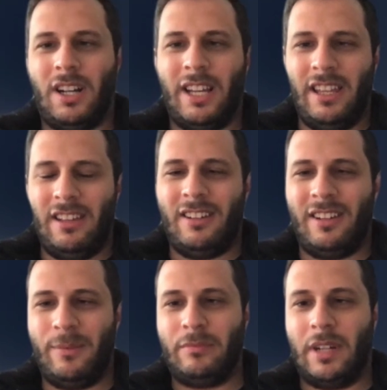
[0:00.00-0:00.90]

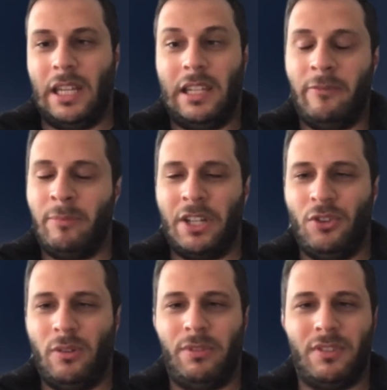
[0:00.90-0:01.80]
I love my
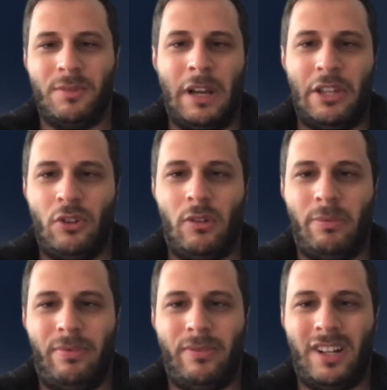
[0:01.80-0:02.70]
job because my job
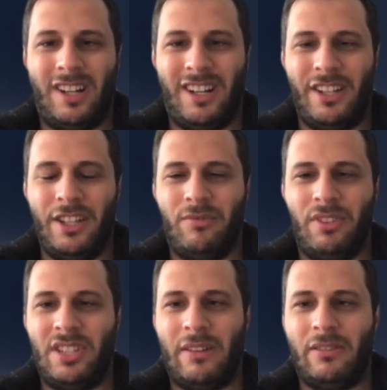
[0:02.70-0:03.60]
in
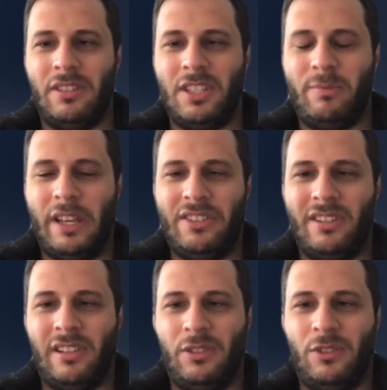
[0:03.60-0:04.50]
Re7 is
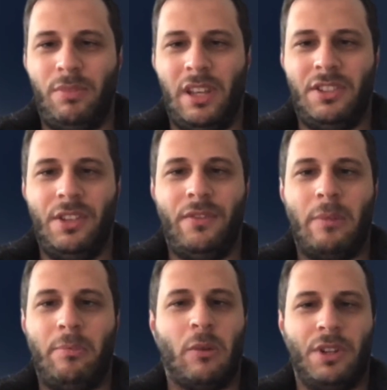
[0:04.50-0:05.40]
basically to be a
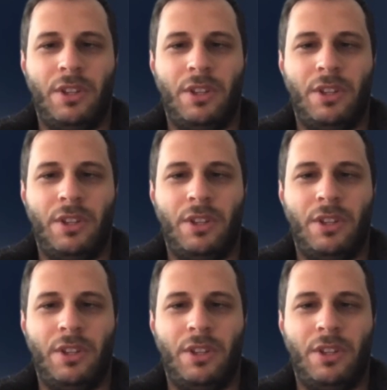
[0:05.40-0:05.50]
DeFi power